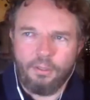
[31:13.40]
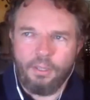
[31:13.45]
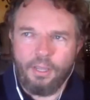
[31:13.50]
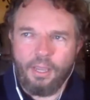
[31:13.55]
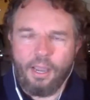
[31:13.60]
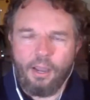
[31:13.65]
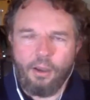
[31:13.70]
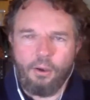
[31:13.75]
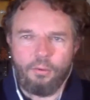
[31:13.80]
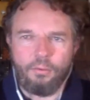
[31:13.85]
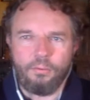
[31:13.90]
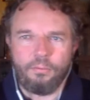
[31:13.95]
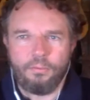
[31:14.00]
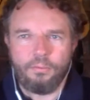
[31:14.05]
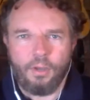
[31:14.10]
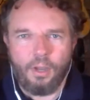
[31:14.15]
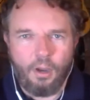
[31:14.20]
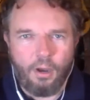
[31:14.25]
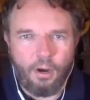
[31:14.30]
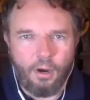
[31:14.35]
how
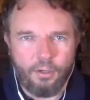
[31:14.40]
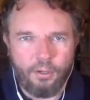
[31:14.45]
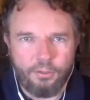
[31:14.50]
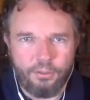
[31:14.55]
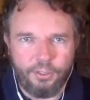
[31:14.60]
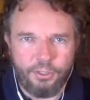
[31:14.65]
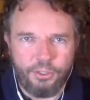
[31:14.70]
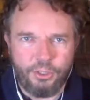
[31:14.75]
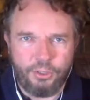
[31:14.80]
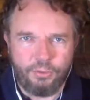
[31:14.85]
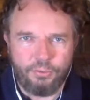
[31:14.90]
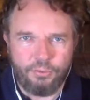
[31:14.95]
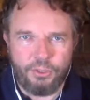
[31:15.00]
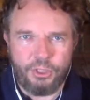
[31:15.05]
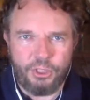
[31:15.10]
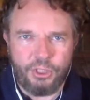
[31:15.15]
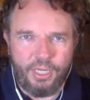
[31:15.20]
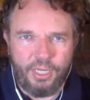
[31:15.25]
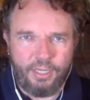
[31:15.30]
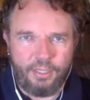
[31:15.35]
hard did you
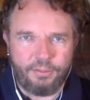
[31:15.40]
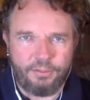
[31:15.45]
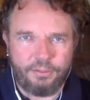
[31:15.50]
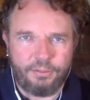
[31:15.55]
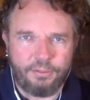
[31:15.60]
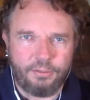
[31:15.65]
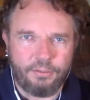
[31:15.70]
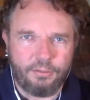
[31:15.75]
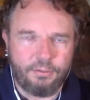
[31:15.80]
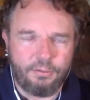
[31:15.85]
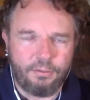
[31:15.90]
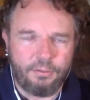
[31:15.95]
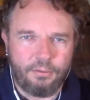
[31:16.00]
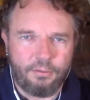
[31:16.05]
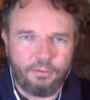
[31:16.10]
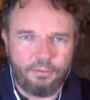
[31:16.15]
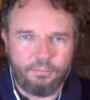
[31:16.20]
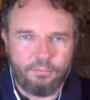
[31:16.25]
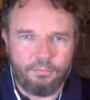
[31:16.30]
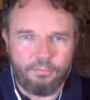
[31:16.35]
chase
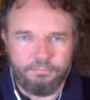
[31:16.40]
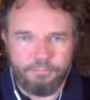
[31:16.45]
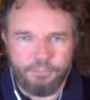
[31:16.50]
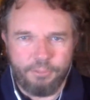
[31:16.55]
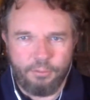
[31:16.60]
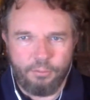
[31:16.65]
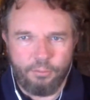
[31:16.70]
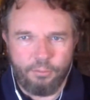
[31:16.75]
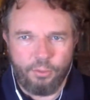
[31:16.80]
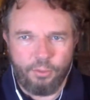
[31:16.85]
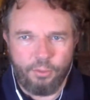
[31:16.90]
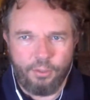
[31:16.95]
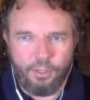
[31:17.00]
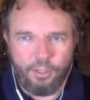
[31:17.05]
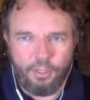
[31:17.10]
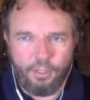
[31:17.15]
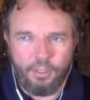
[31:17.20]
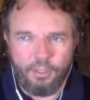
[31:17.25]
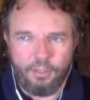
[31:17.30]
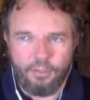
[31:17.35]
Bill
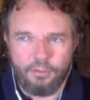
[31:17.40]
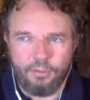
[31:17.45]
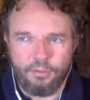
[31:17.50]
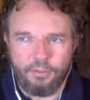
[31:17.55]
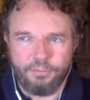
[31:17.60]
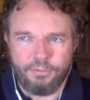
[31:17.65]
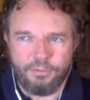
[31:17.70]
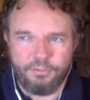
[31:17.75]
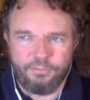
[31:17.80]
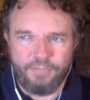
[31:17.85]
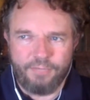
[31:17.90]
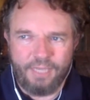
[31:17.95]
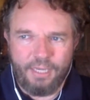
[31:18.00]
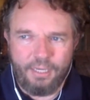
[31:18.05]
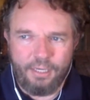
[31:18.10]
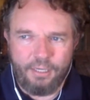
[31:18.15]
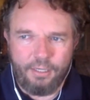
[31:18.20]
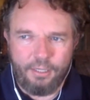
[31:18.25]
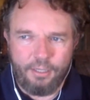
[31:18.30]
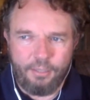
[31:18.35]
Murray in terms of
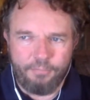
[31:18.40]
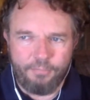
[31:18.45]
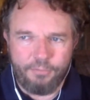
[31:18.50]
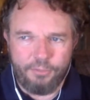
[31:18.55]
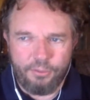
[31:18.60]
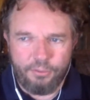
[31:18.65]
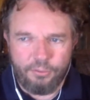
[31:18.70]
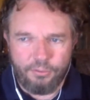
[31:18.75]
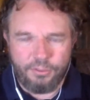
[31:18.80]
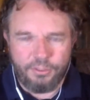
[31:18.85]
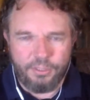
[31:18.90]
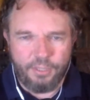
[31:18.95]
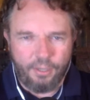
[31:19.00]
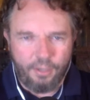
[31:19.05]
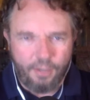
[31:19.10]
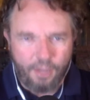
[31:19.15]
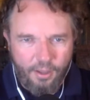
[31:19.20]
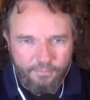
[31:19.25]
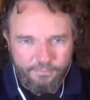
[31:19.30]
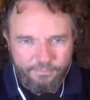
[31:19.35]
getting him to sign
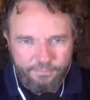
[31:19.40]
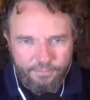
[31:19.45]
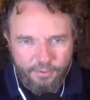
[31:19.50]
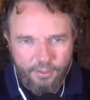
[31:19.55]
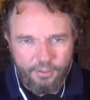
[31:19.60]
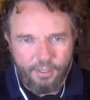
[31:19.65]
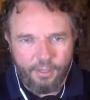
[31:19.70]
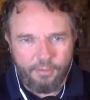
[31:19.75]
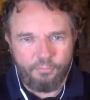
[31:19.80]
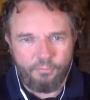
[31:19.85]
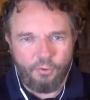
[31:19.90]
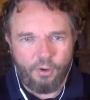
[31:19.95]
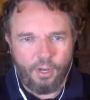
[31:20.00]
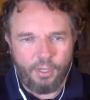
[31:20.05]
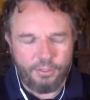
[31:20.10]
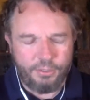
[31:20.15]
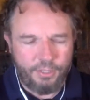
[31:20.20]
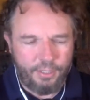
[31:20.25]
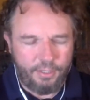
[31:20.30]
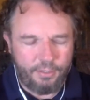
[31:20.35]
off on that
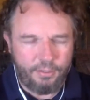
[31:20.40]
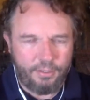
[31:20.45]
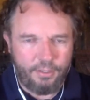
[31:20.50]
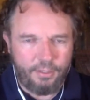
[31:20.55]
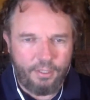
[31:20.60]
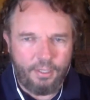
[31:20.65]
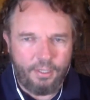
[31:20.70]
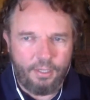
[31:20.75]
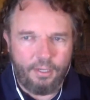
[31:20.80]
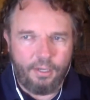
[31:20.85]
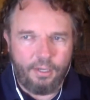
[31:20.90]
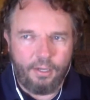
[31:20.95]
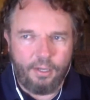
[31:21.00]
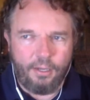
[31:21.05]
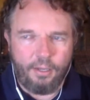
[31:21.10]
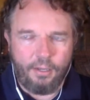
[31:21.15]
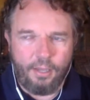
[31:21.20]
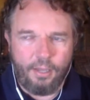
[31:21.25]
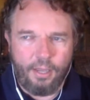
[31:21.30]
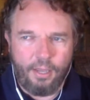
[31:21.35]
project
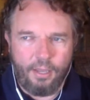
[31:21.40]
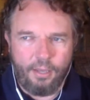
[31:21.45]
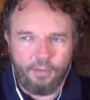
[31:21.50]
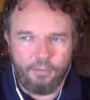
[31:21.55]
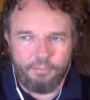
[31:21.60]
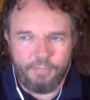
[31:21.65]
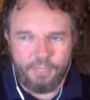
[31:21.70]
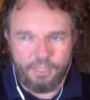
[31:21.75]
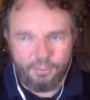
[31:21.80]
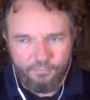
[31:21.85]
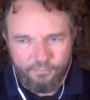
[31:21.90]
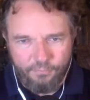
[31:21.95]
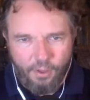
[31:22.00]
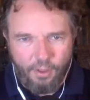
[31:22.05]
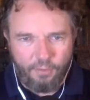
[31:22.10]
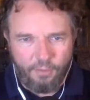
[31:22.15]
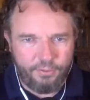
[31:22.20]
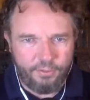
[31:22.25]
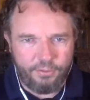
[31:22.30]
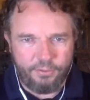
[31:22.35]
uh, and be
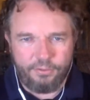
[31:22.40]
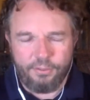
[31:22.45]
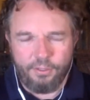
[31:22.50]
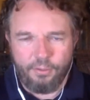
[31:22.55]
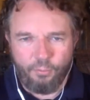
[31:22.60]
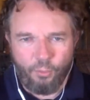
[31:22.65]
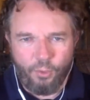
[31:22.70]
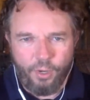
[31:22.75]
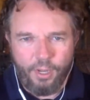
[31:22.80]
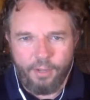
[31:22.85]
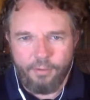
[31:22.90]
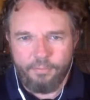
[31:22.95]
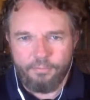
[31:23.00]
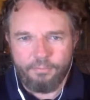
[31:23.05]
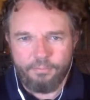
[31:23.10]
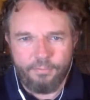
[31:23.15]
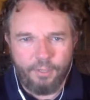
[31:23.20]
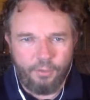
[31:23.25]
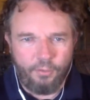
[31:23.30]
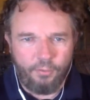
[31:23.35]
involved in some way?
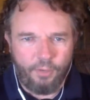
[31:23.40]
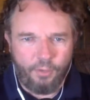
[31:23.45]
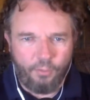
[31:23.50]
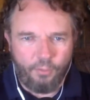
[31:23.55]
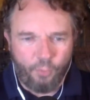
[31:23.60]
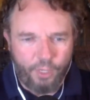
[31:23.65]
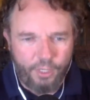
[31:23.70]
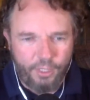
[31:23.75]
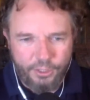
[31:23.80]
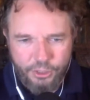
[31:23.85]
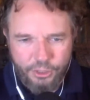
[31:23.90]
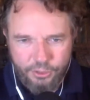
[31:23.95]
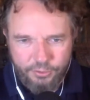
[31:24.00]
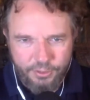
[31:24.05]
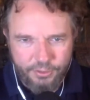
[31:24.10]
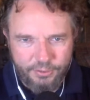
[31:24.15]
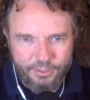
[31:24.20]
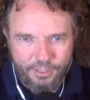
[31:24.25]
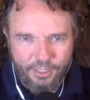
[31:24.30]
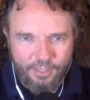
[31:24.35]
And and when did you
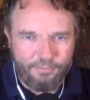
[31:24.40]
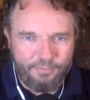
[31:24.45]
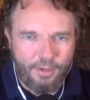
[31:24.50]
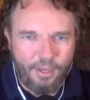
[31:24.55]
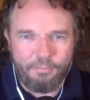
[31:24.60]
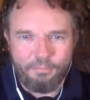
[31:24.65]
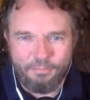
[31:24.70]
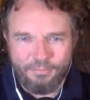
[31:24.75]
just give up?